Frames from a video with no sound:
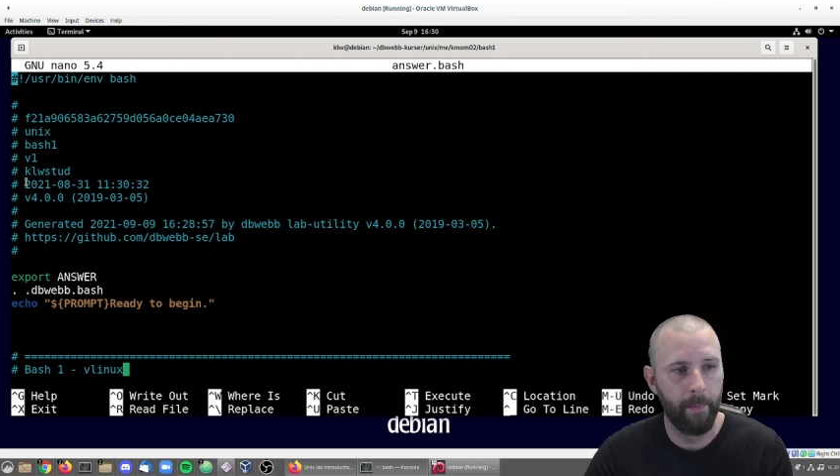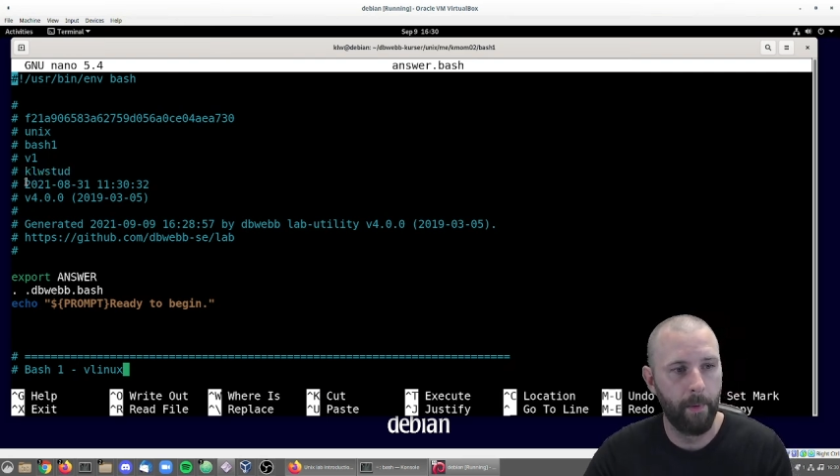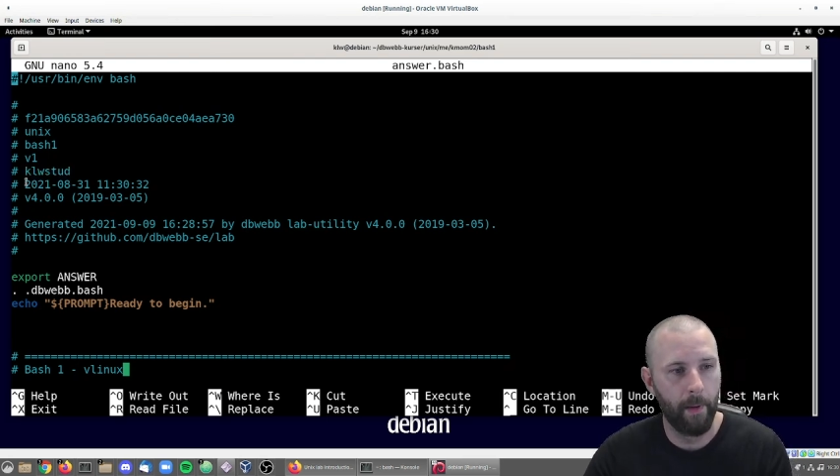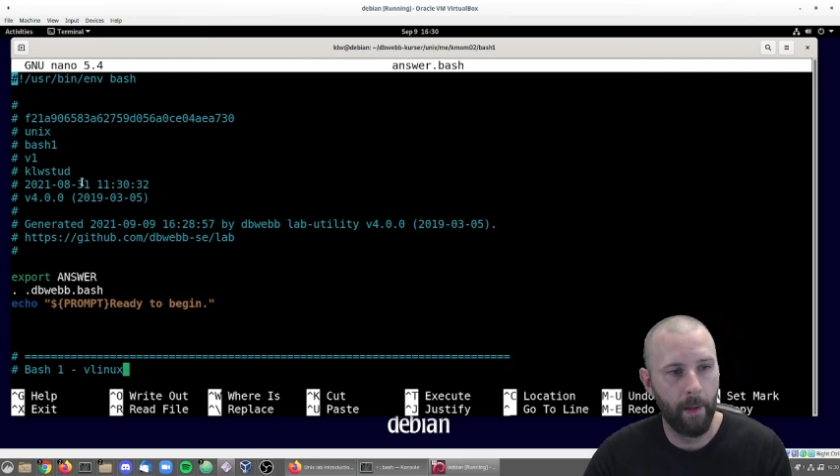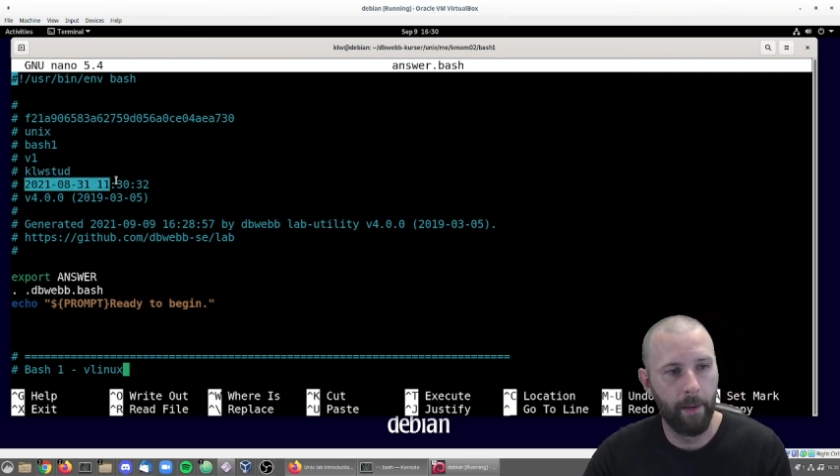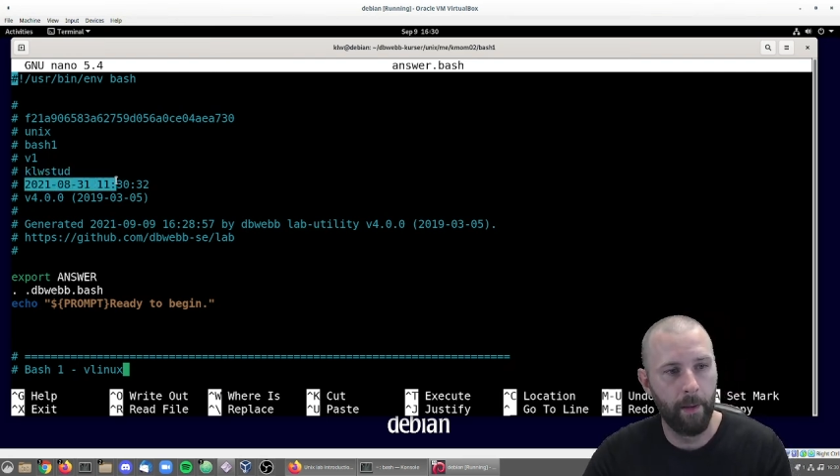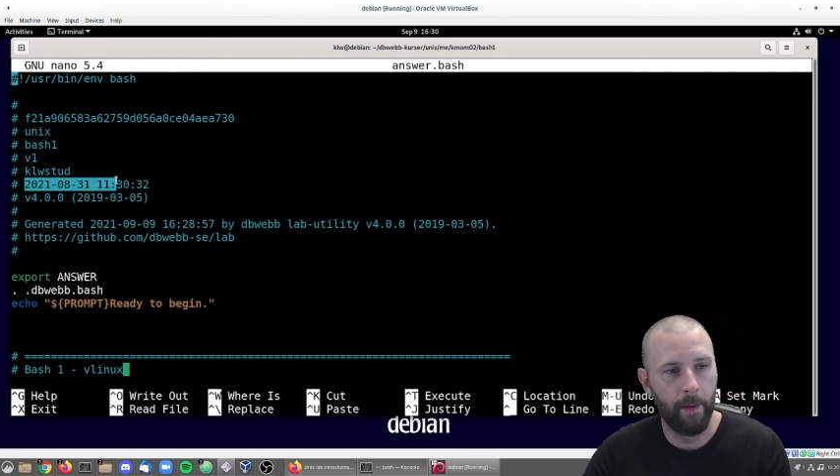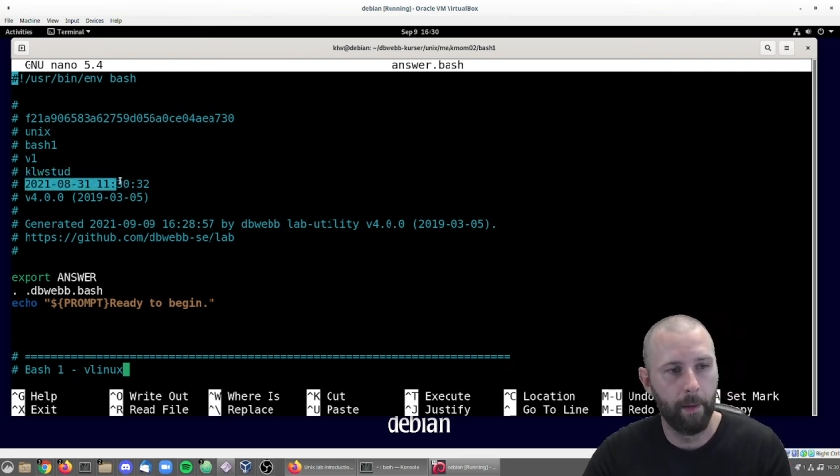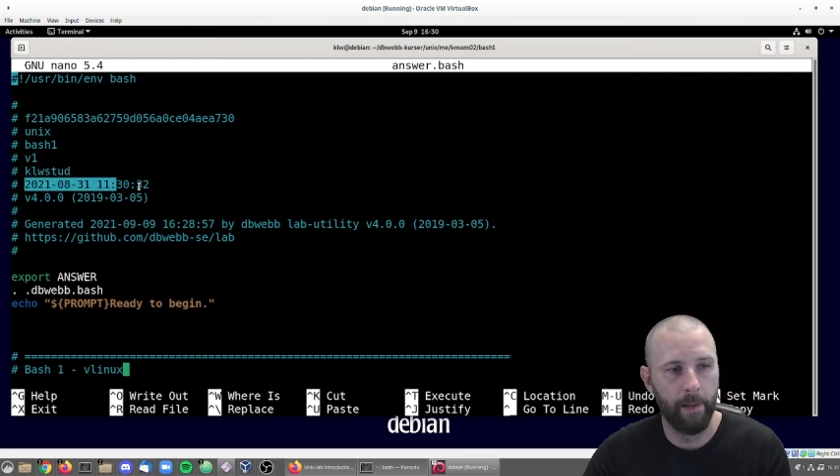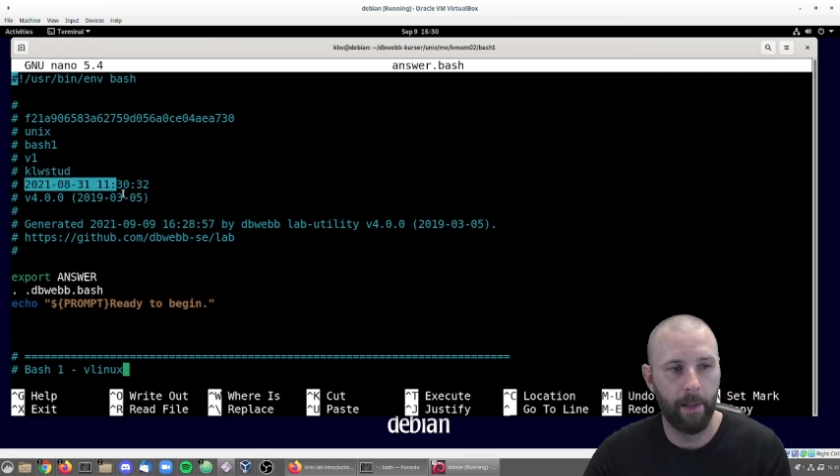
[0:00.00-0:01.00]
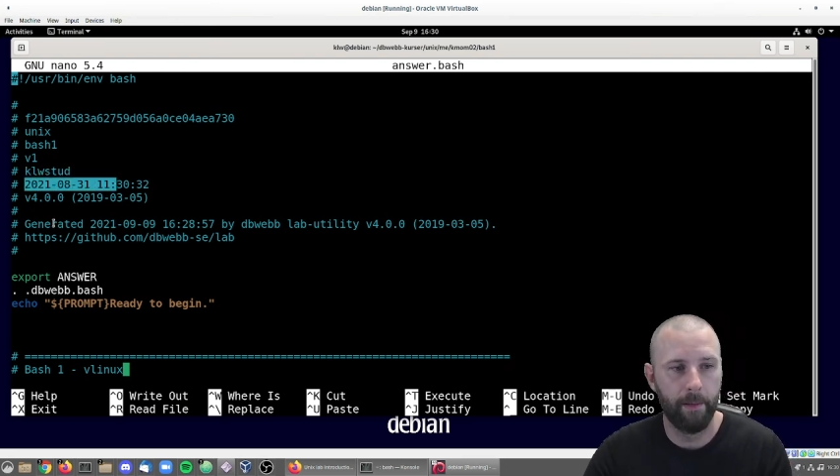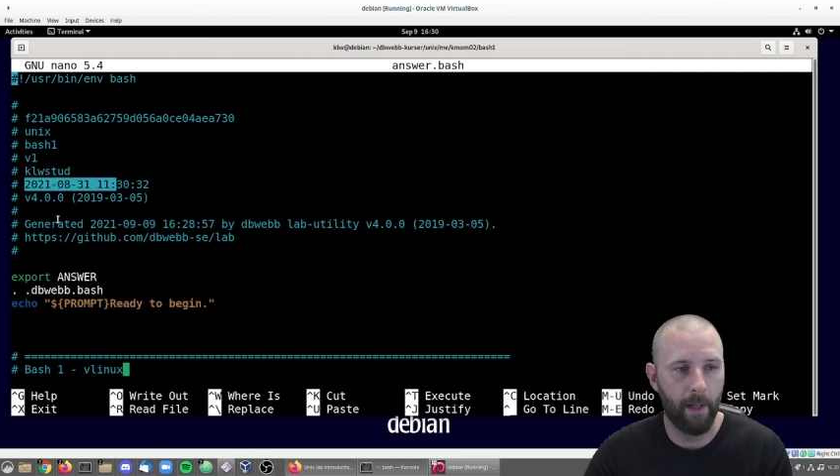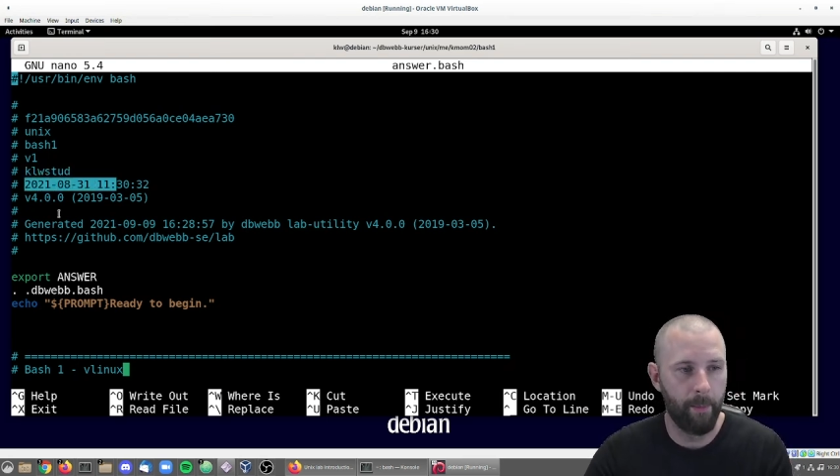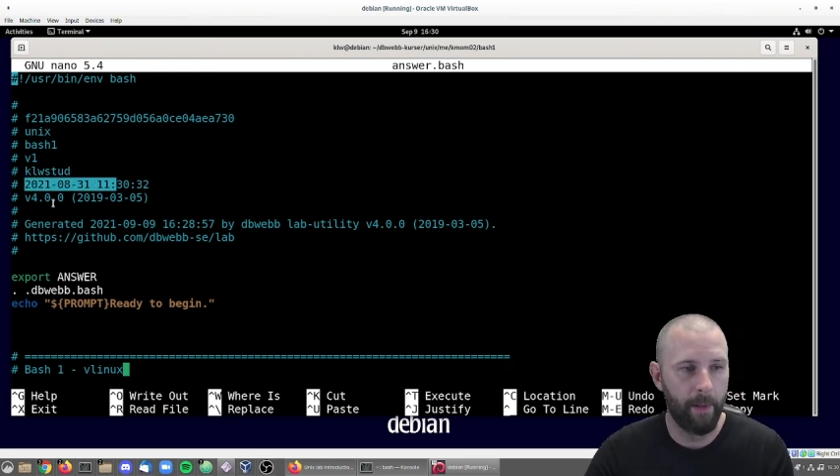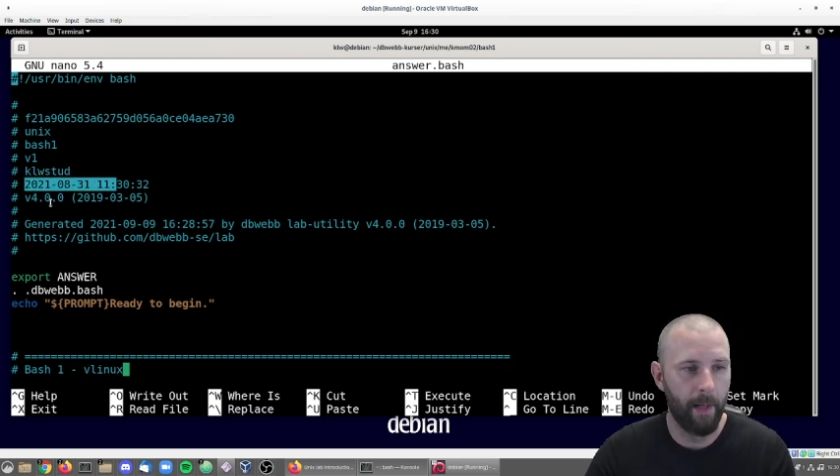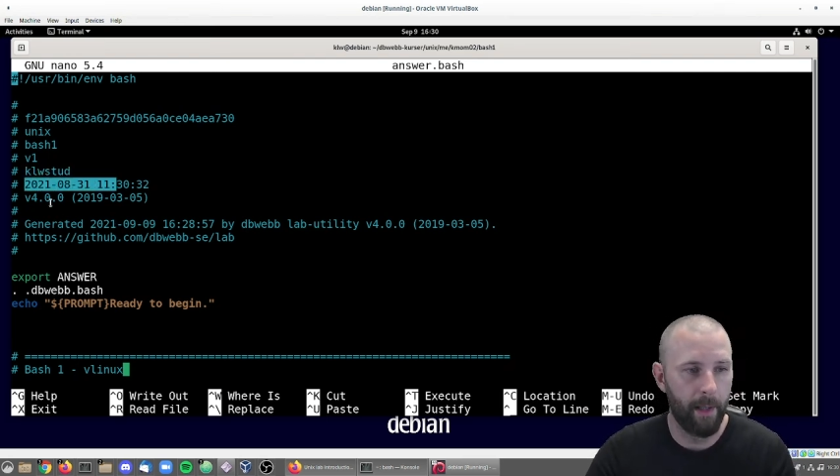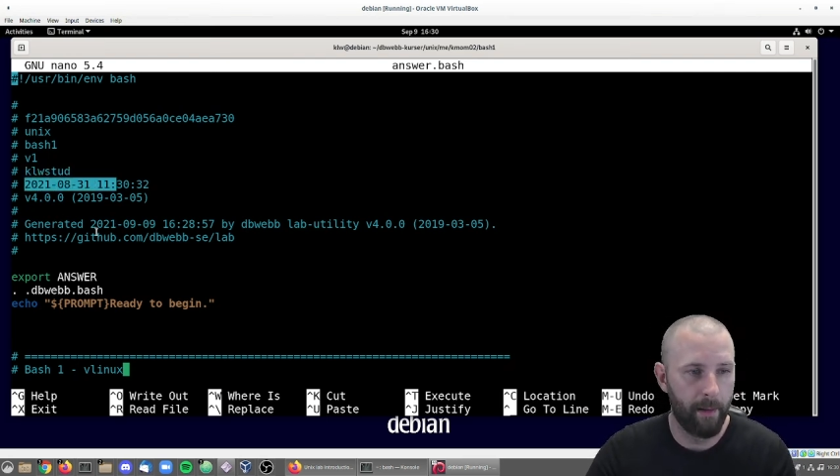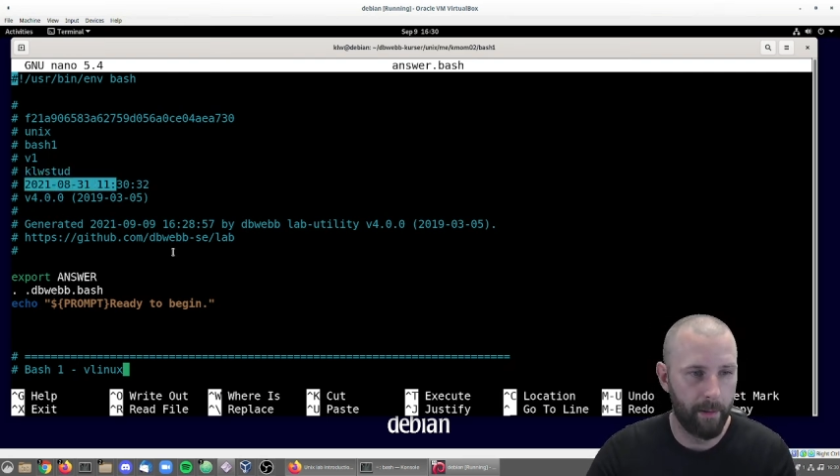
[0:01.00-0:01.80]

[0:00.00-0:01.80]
and time and date,